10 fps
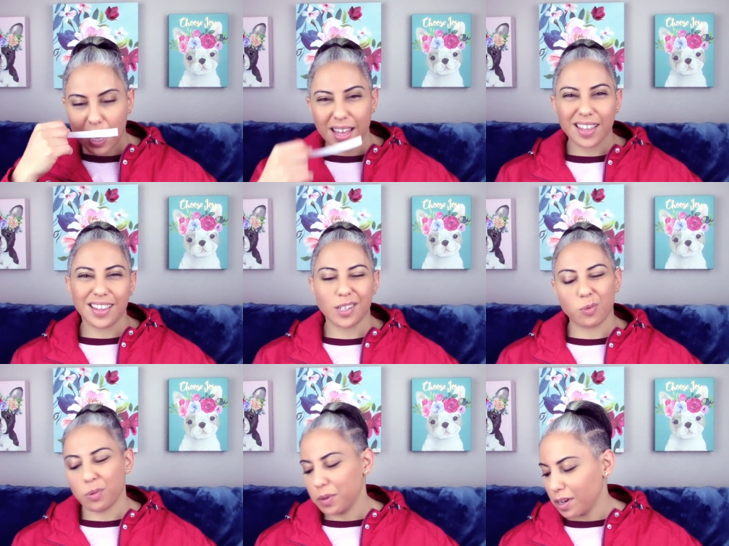I think this
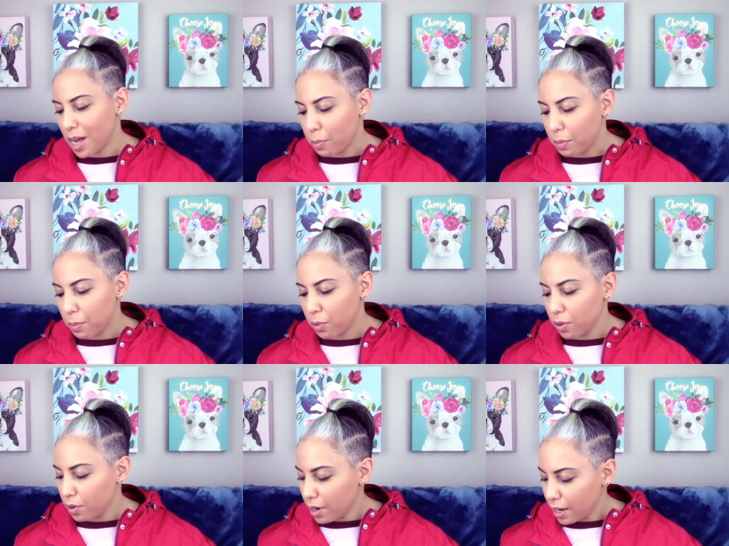would be a compliment
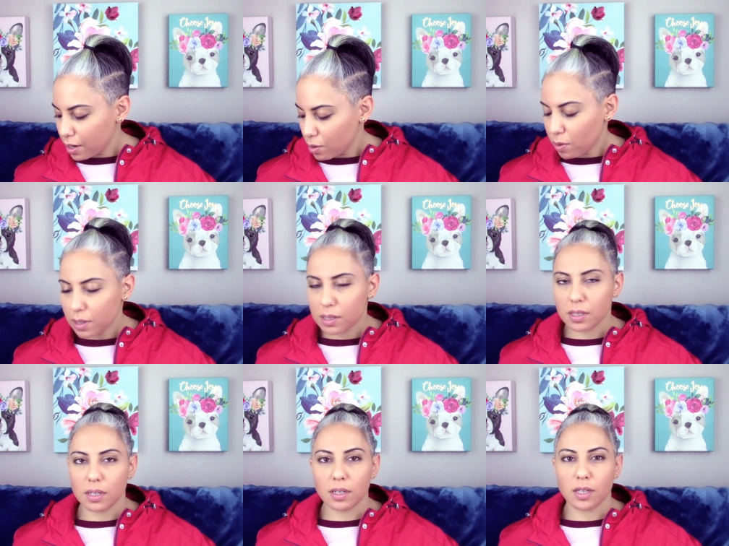puller. I can totally
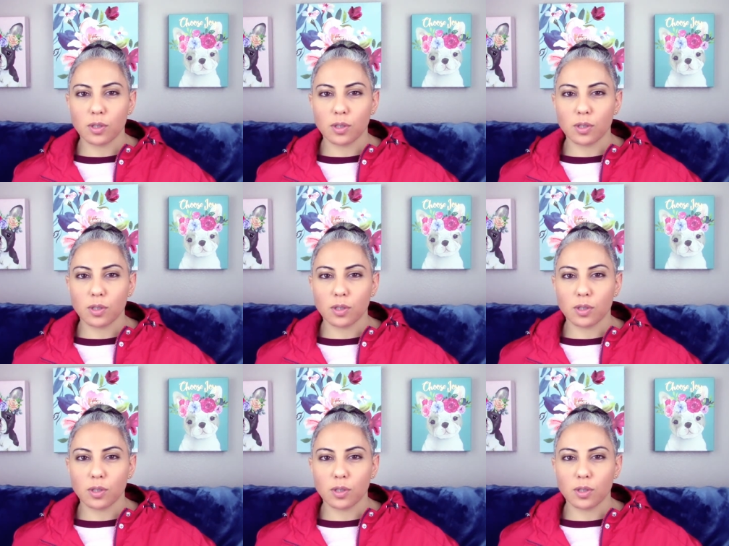see it.